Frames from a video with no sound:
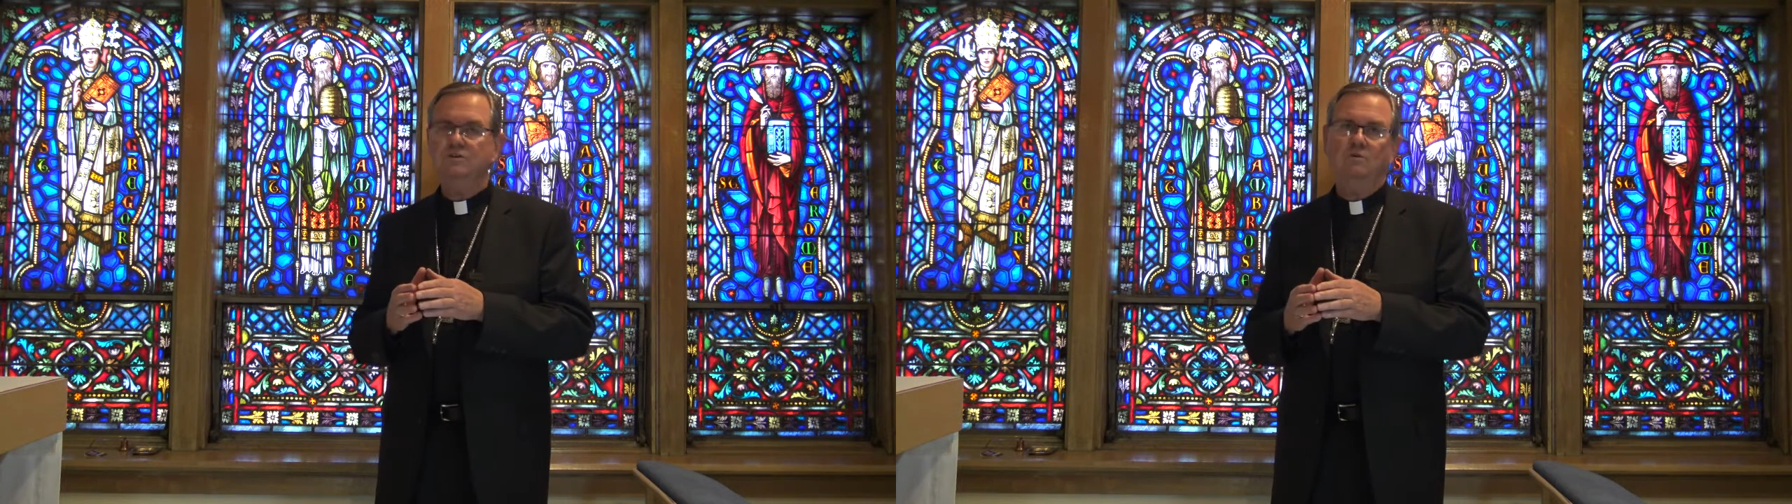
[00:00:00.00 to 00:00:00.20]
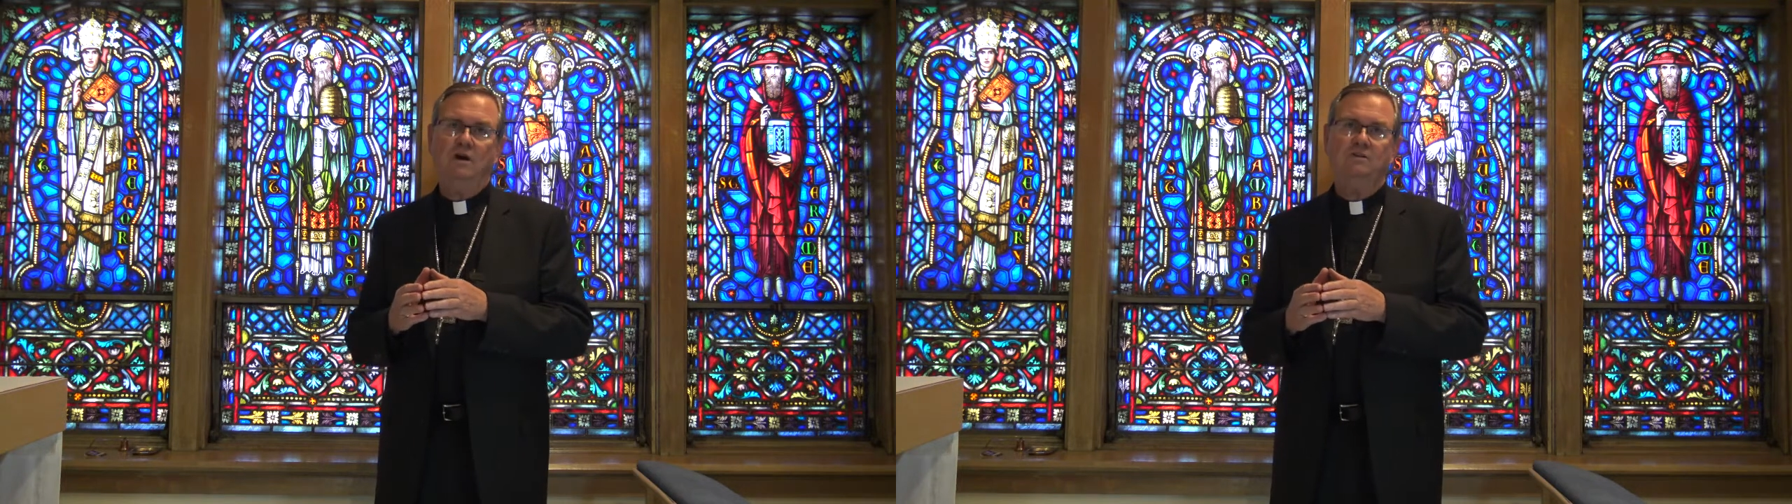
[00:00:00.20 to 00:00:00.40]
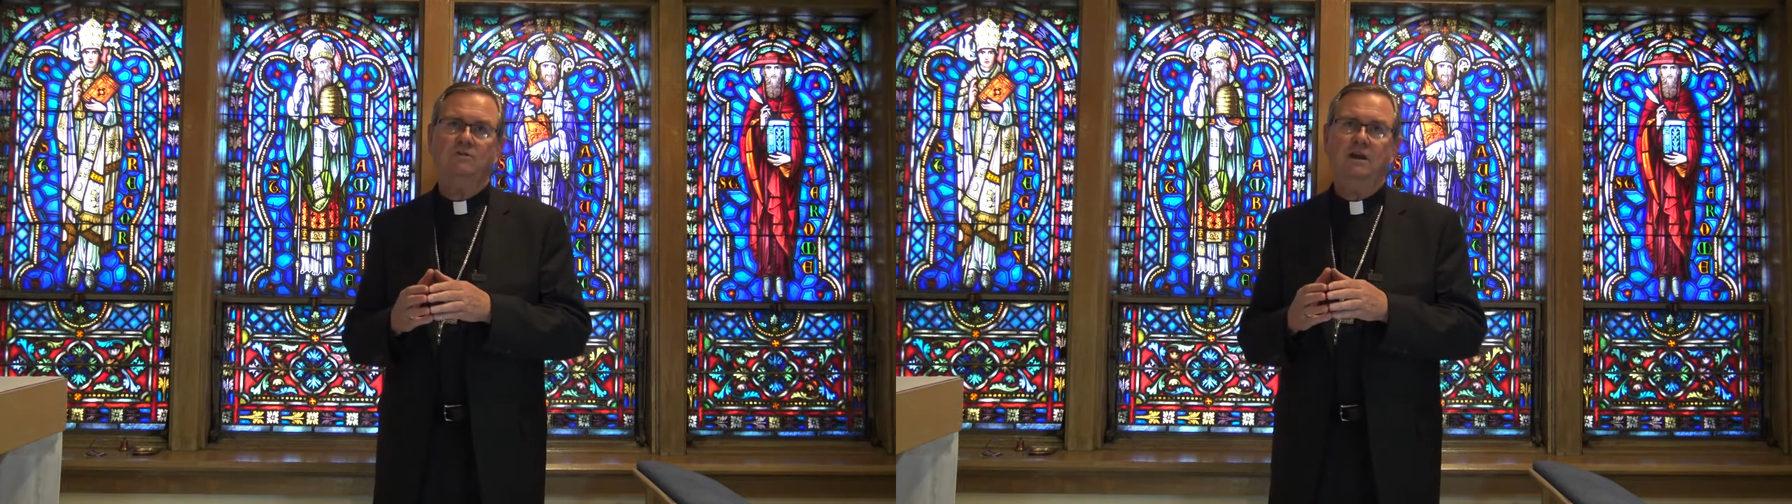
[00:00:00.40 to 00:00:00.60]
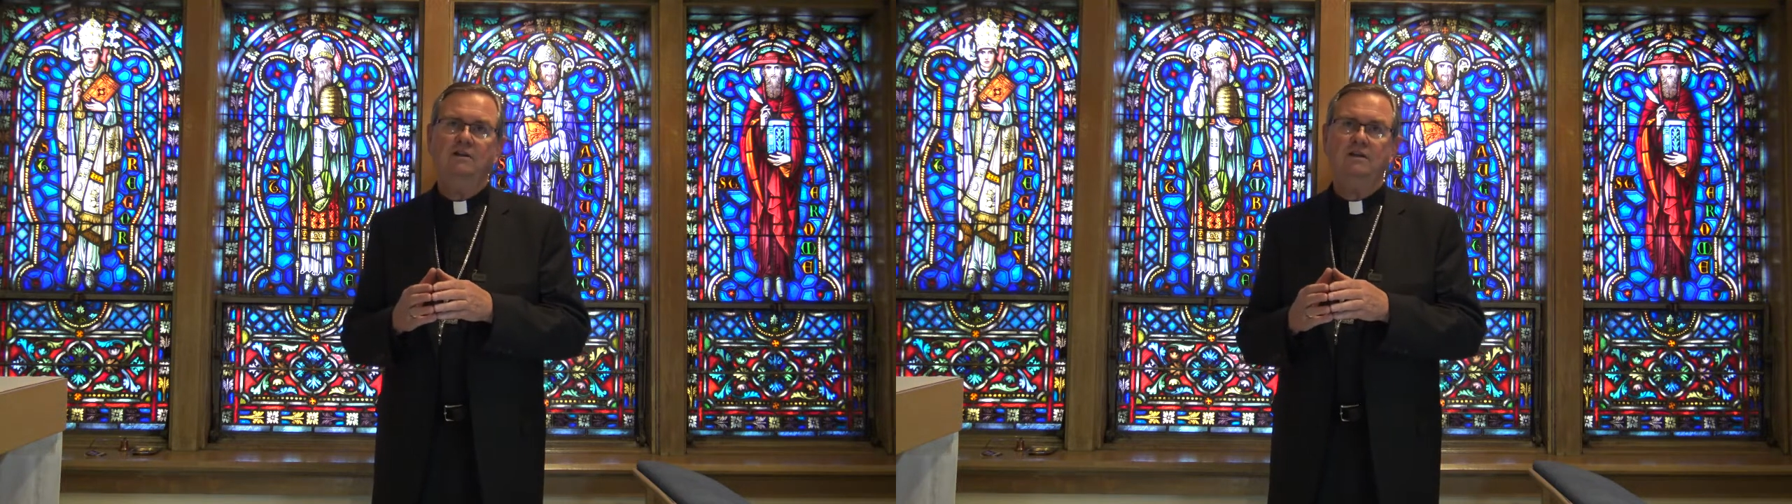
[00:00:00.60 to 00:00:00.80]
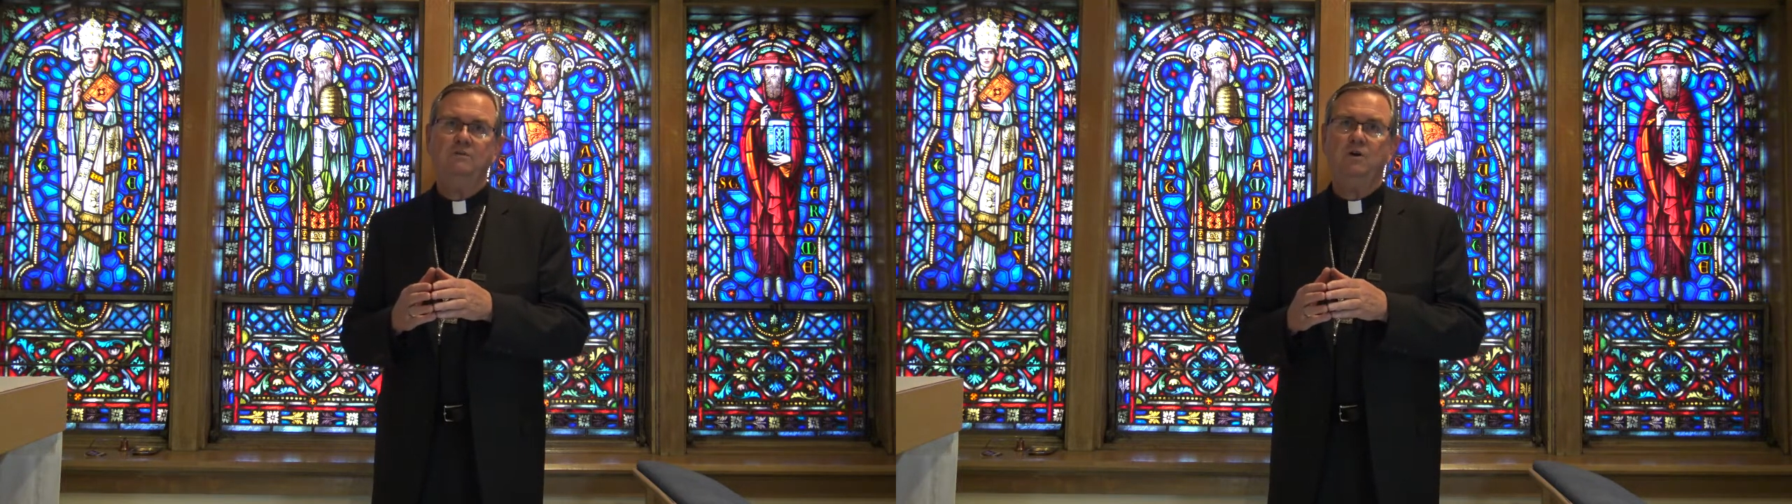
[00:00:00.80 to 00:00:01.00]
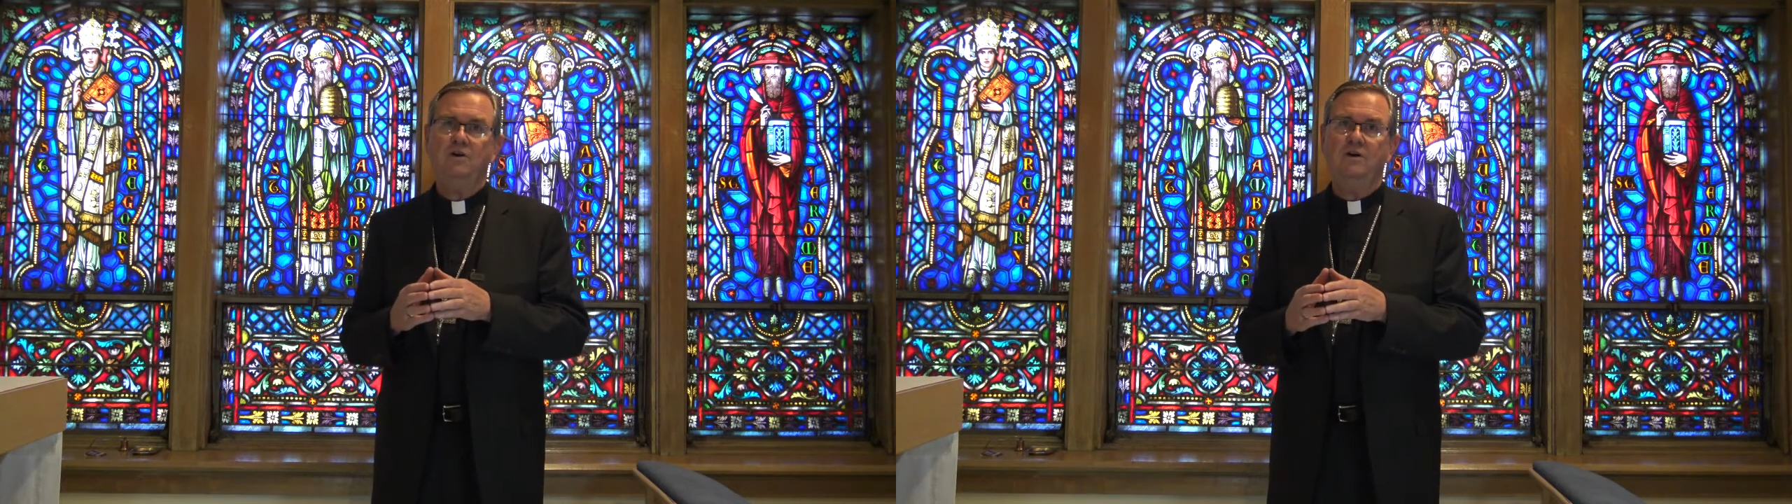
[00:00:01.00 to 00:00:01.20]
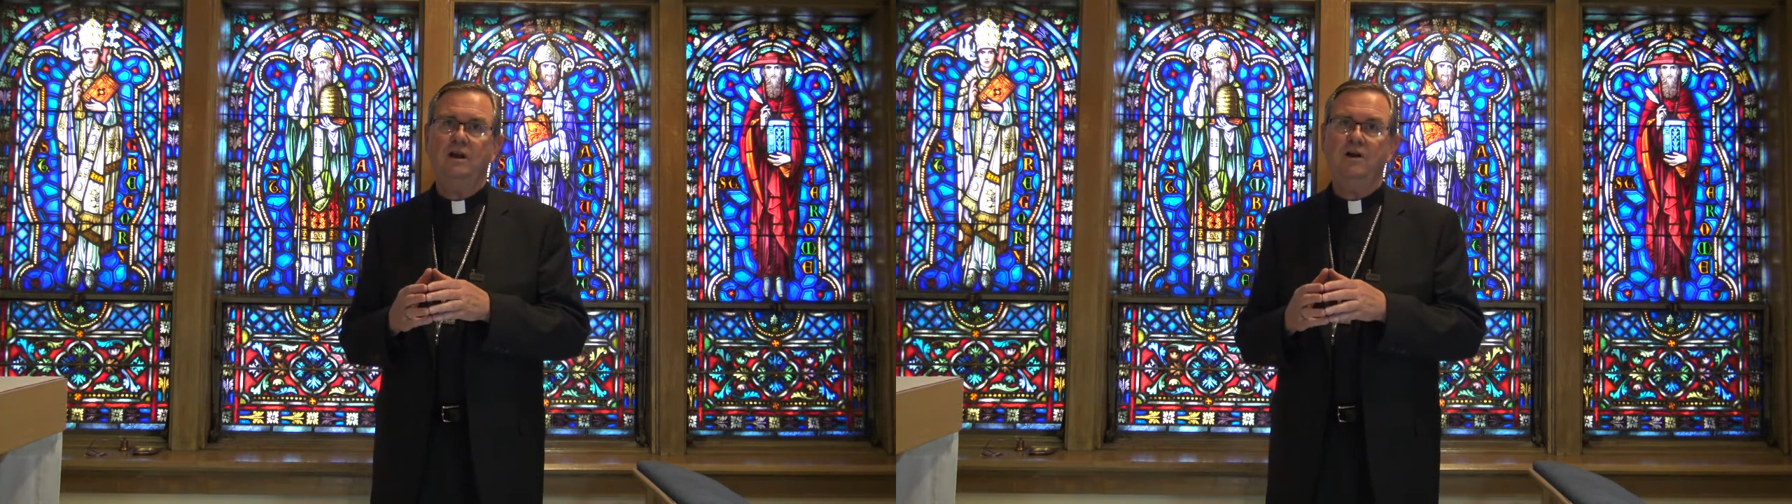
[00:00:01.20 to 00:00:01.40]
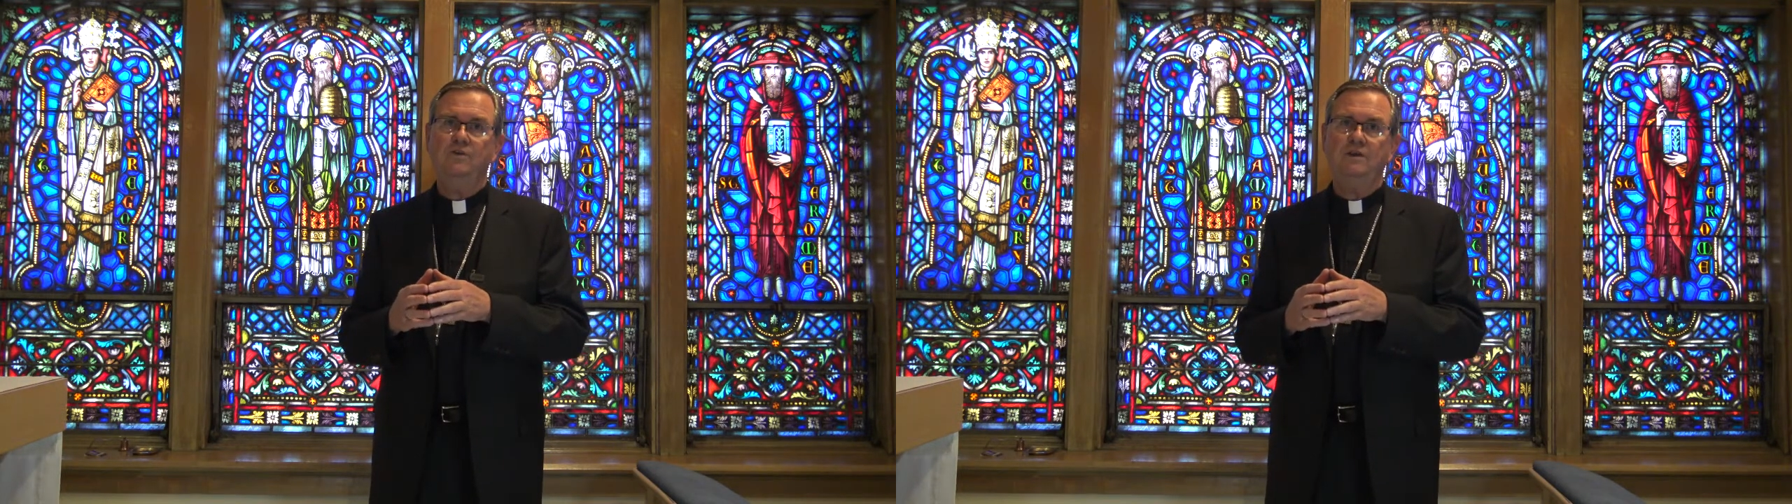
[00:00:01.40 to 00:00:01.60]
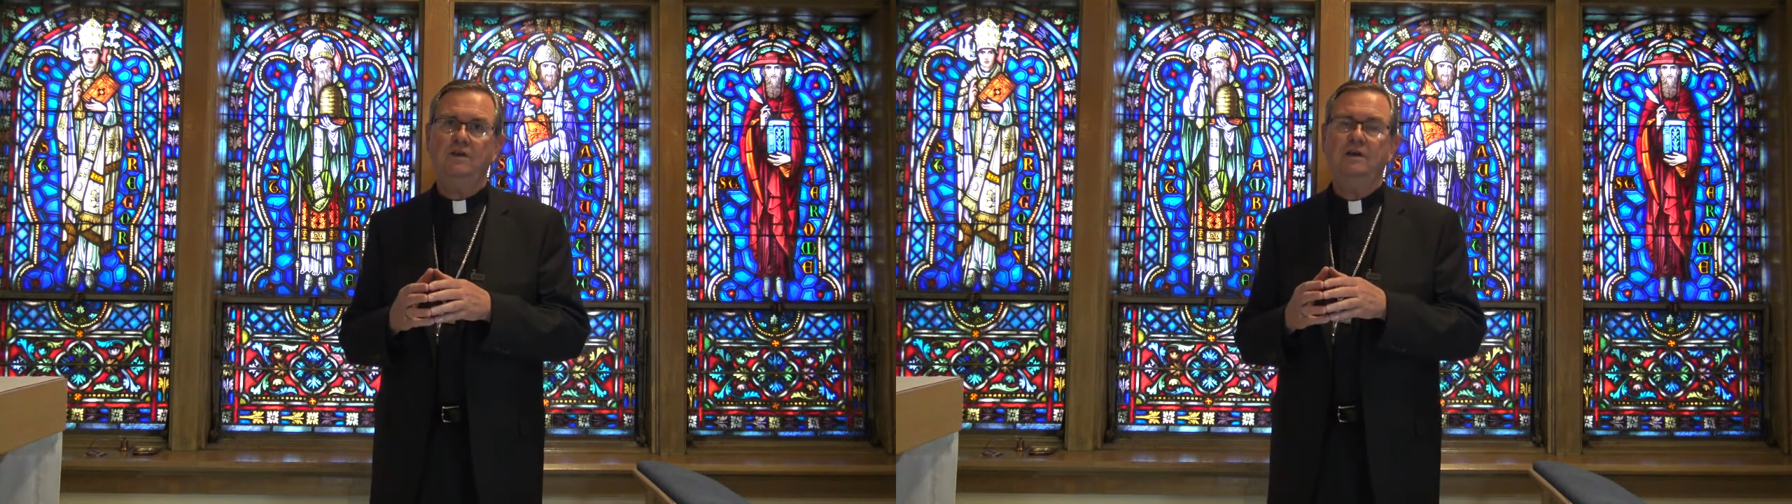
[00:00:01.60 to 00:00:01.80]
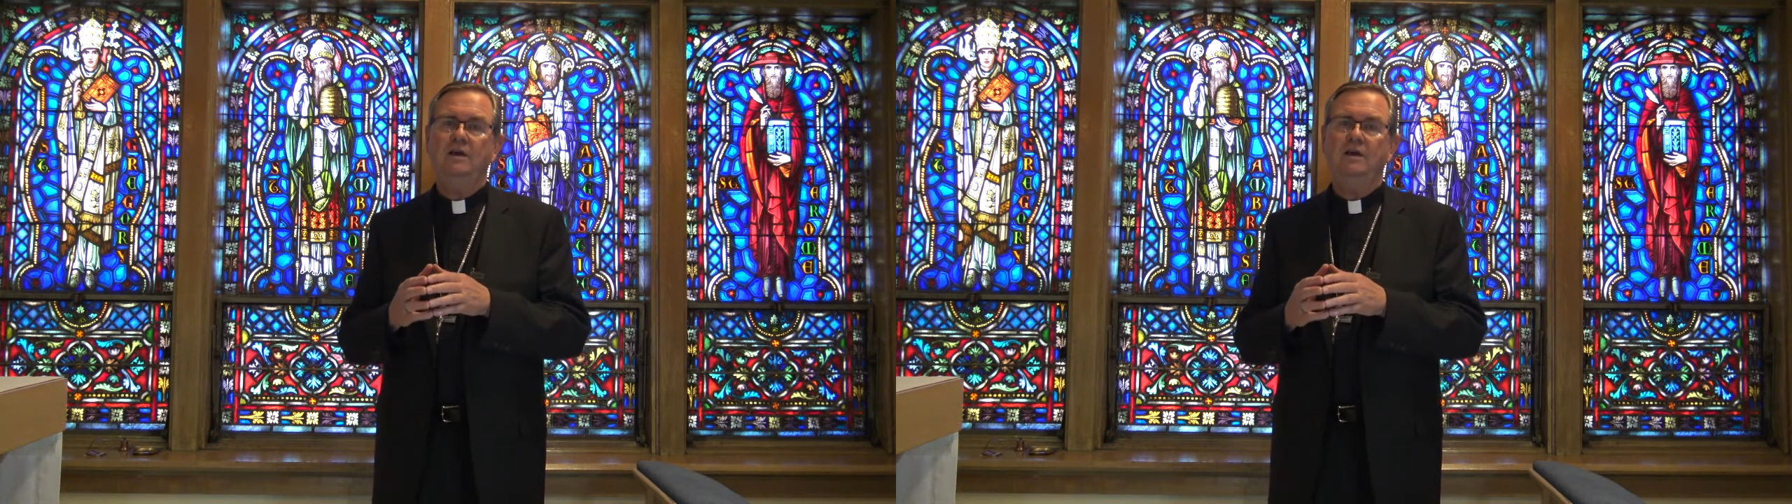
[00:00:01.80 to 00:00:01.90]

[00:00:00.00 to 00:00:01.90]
we're all trying to keep her healthy,